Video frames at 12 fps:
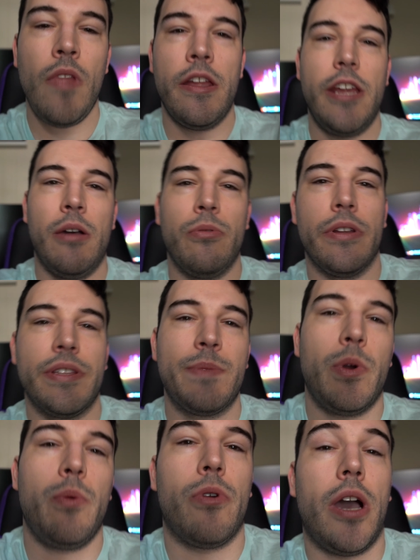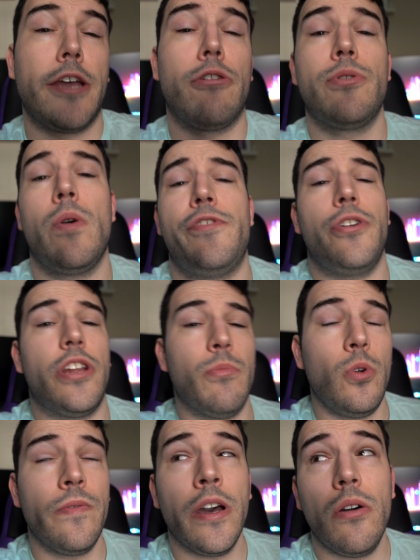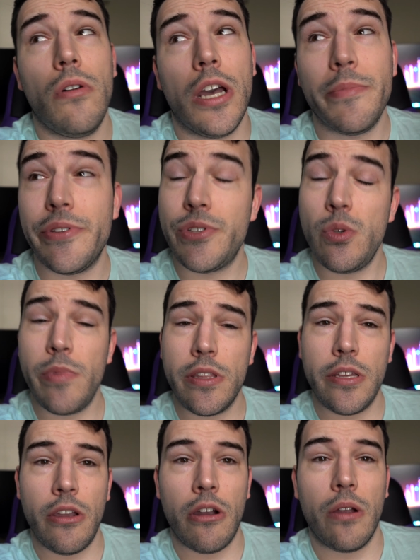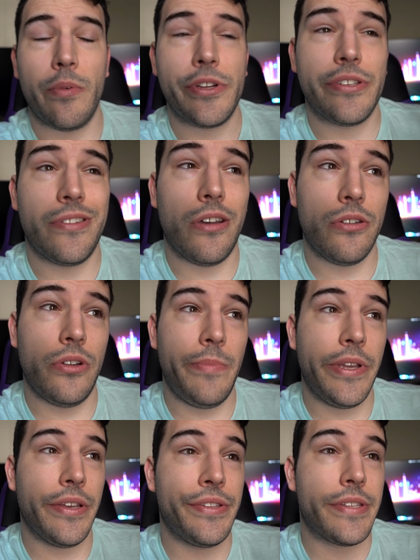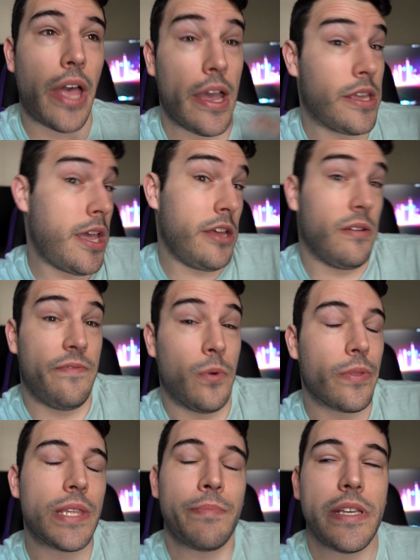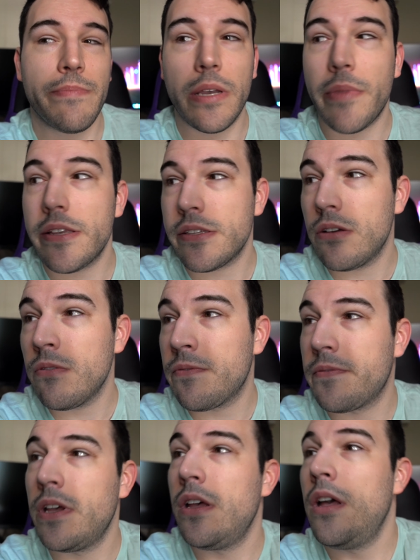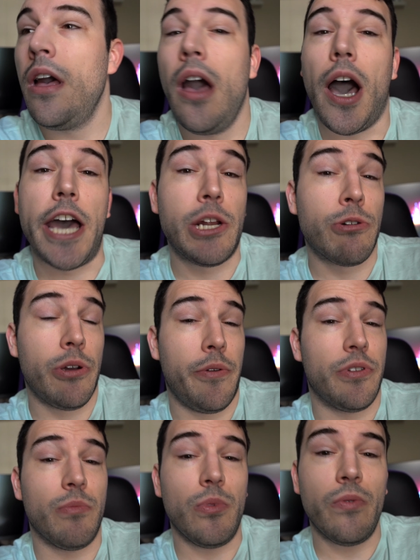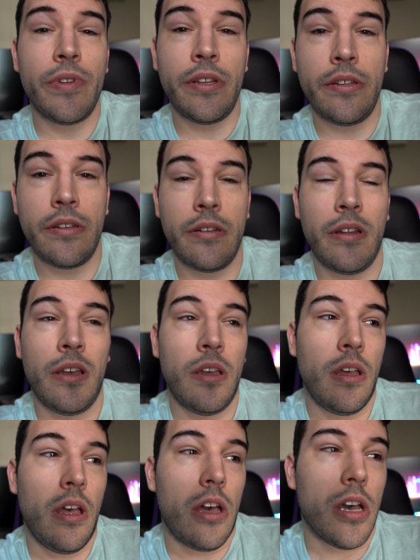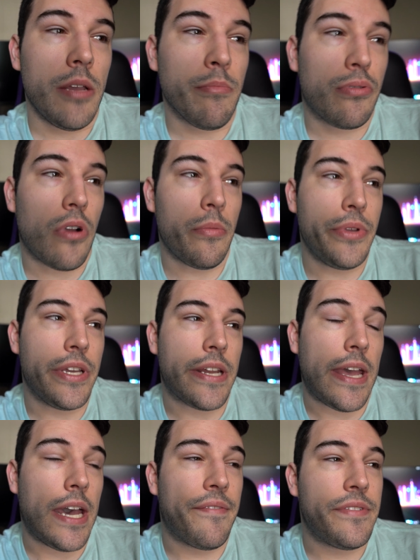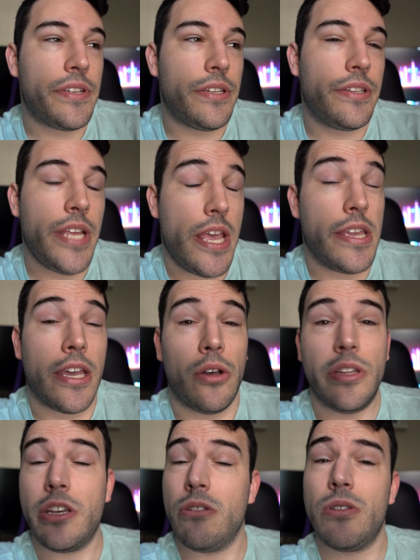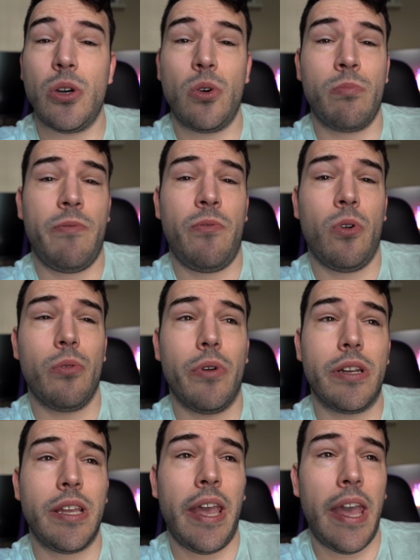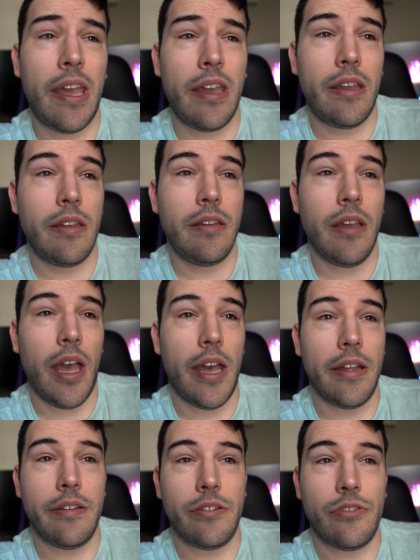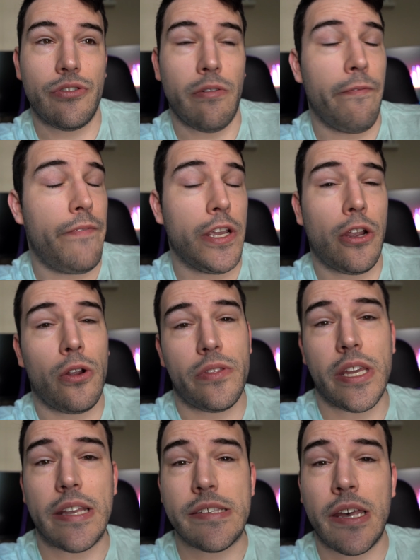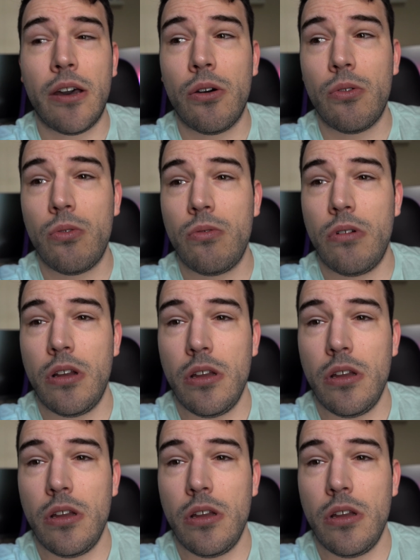And now we're at this point where I don't know if they're going to move out. I'm assuming they are, which is not good because I can't afford this place by myself. I don't know when to move in. I'm probably going to have to take out, like, a loan, my four oh one K, and figure things out.